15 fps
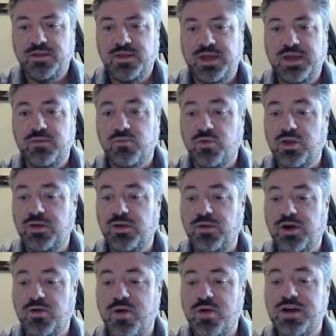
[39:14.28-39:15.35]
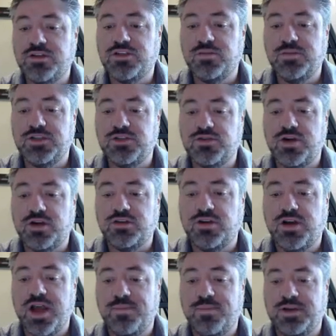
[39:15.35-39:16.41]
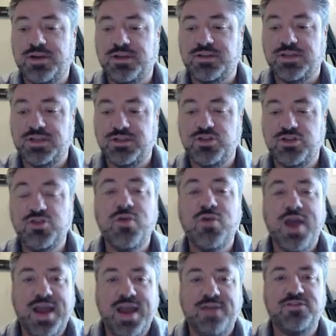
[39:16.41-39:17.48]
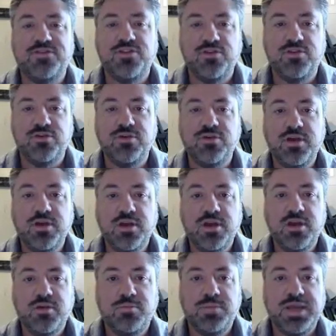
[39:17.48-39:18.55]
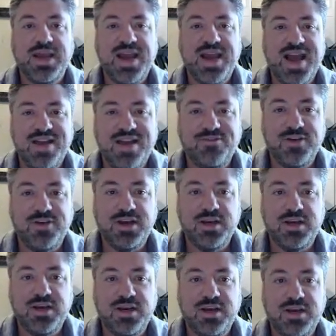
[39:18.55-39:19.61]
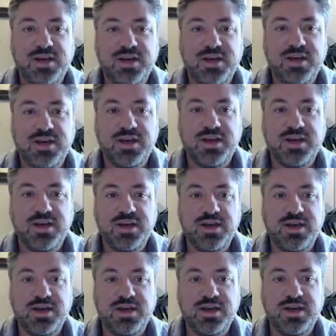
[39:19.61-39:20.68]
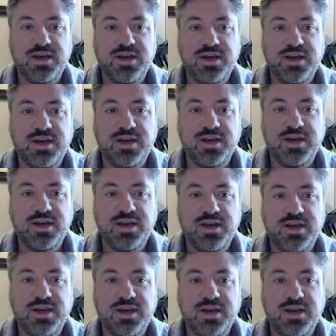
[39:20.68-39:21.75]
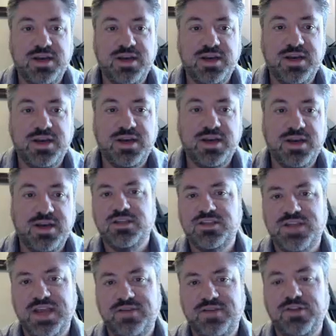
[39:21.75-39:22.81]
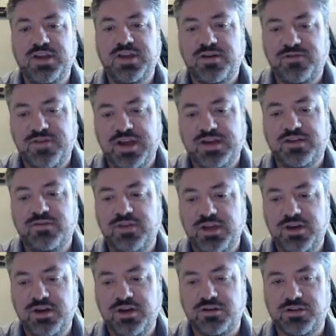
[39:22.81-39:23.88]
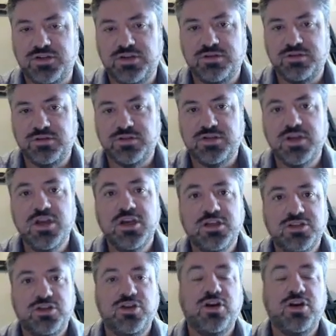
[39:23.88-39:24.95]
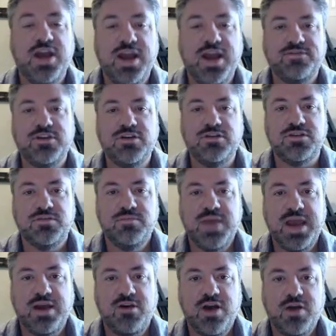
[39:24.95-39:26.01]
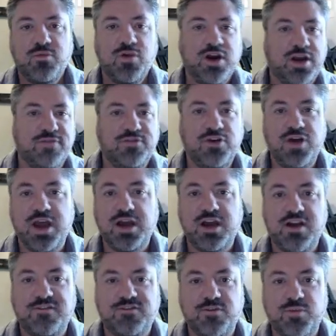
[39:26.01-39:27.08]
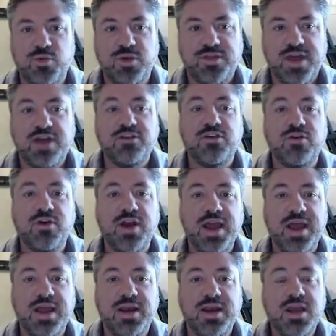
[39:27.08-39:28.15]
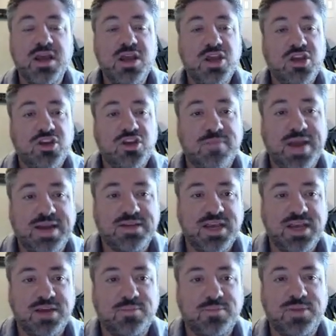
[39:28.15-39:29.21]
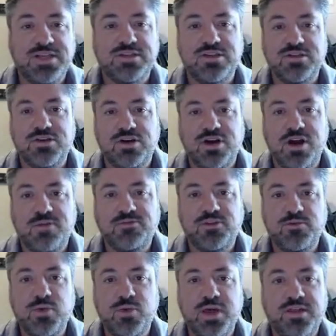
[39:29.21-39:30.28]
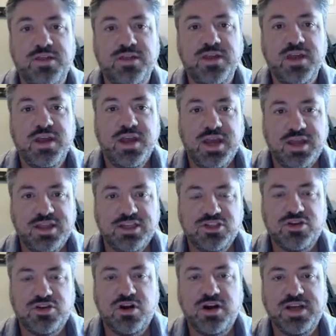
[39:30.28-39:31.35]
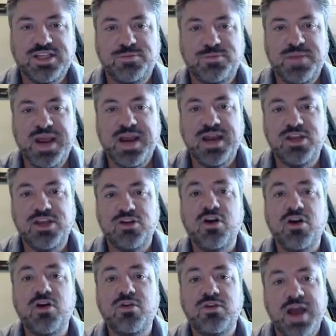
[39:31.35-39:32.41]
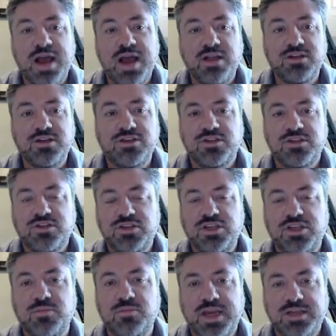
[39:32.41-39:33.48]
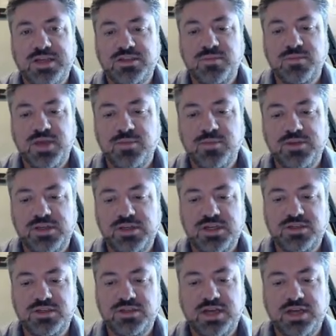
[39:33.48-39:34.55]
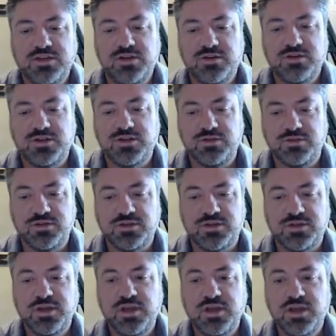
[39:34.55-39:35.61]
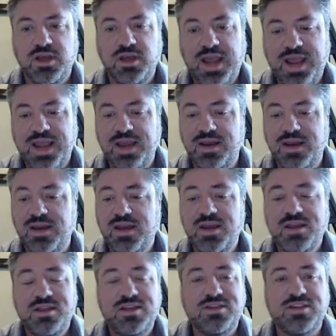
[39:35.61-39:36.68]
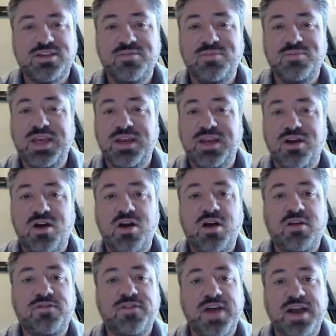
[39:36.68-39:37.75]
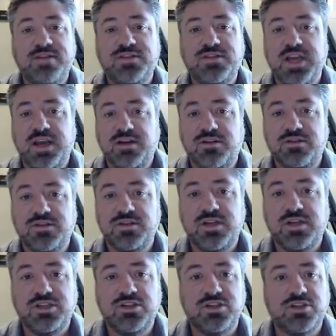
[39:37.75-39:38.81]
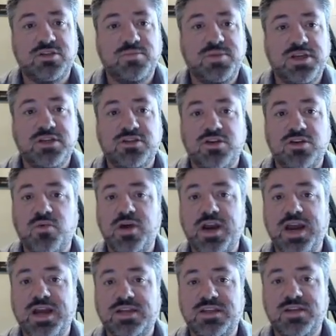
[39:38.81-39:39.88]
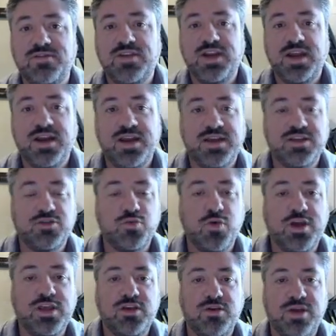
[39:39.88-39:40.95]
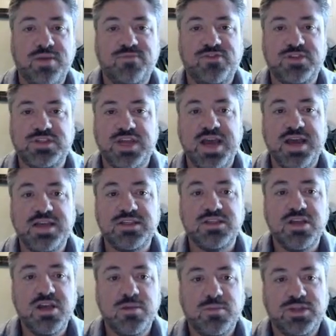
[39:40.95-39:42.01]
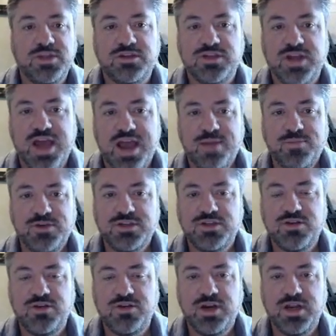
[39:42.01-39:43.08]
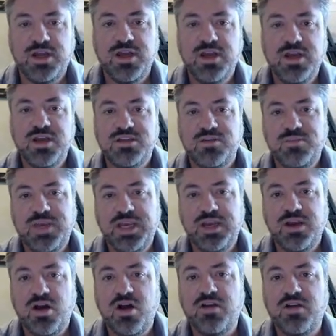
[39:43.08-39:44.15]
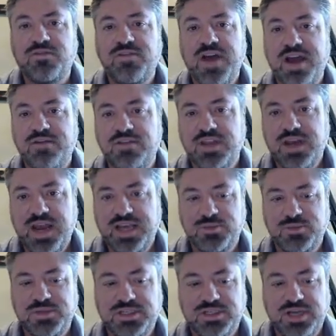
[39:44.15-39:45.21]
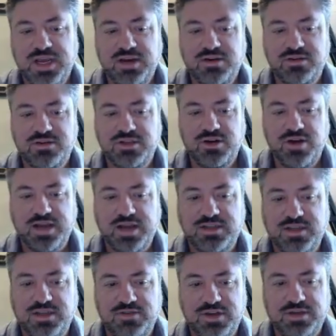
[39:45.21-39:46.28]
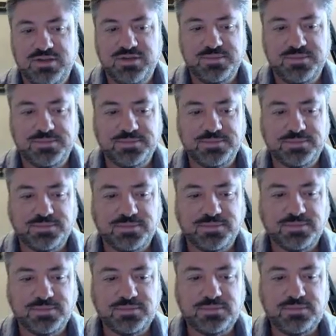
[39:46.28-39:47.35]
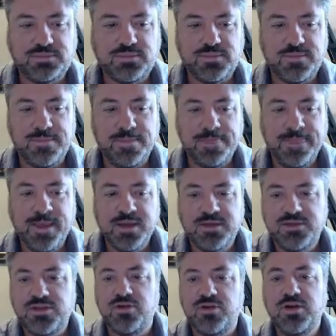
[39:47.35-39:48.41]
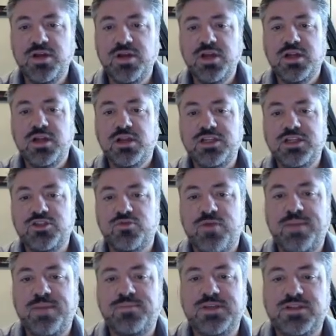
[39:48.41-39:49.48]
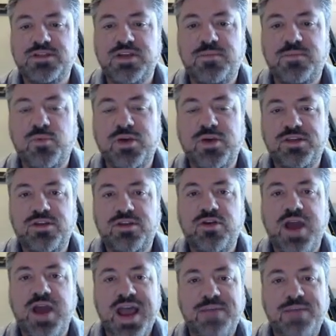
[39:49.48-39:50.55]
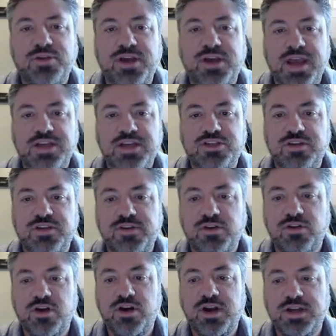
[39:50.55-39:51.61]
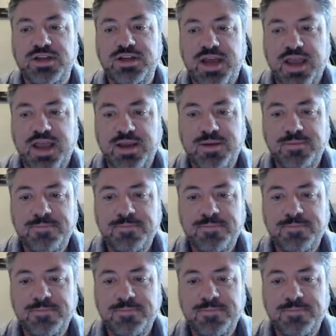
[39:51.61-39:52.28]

It really requires some instructor competencies. You have to be confident and competent in the activity to teach it safely and effectively to your students. So you're going to have to do some background work. If you're not comfortable with outdoor ed, you might take pieces you're comfortable with and then start expanding your own knowledge and skill base to be able to teach that to your students. And this can meet all 5 standards. It just depends on what activity it is, what you emphasize, but there's an opportunity to meet all 5 of the NASB standards in your activities. So let's wrap this up with your application of your learning today.